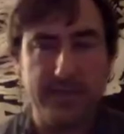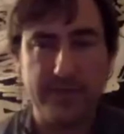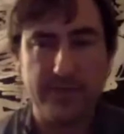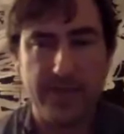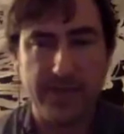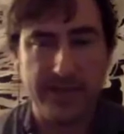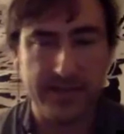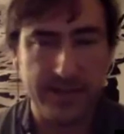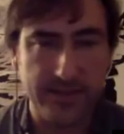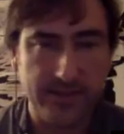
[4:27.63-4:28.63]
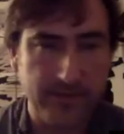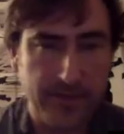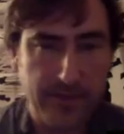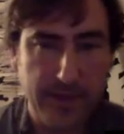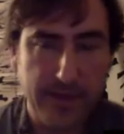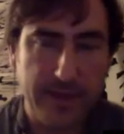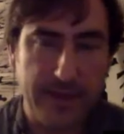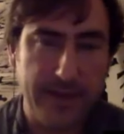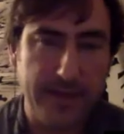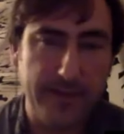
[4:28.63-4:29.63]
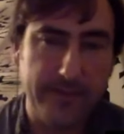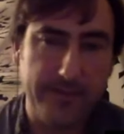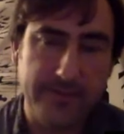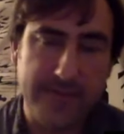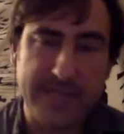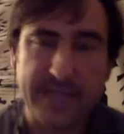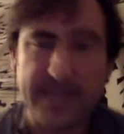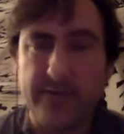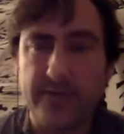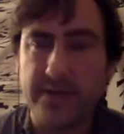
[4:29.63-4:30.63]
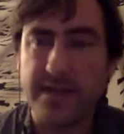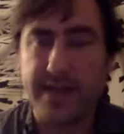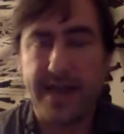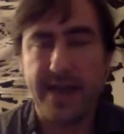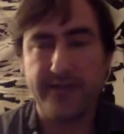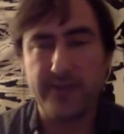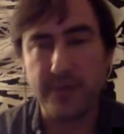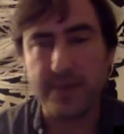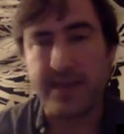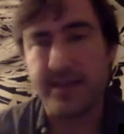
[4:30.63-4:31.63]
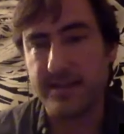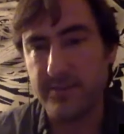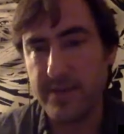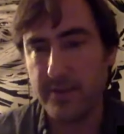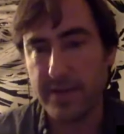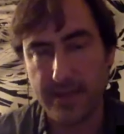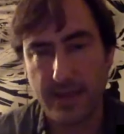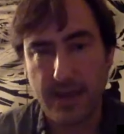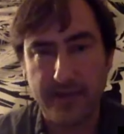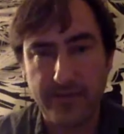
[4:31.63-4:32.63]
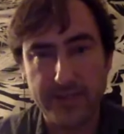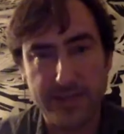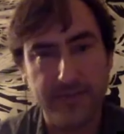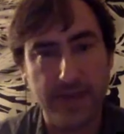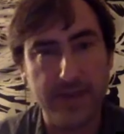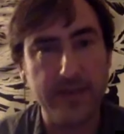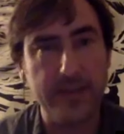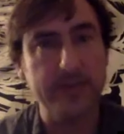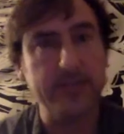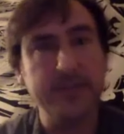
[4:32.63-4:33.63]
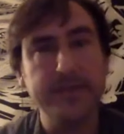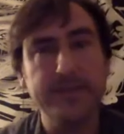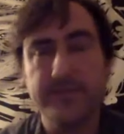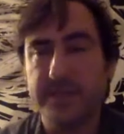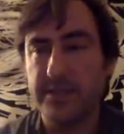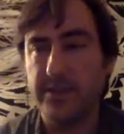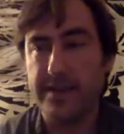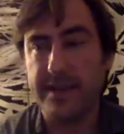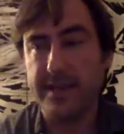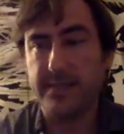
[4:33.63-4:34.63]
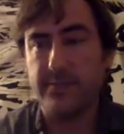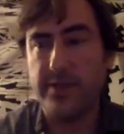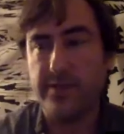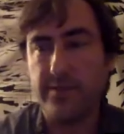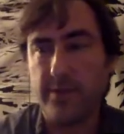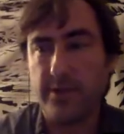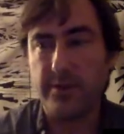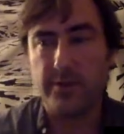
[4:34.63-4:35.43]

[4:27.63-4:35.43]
bring. So basically, we're looking to have 20,000 people at the conference in 5 years. So I think it's a pretty remarkable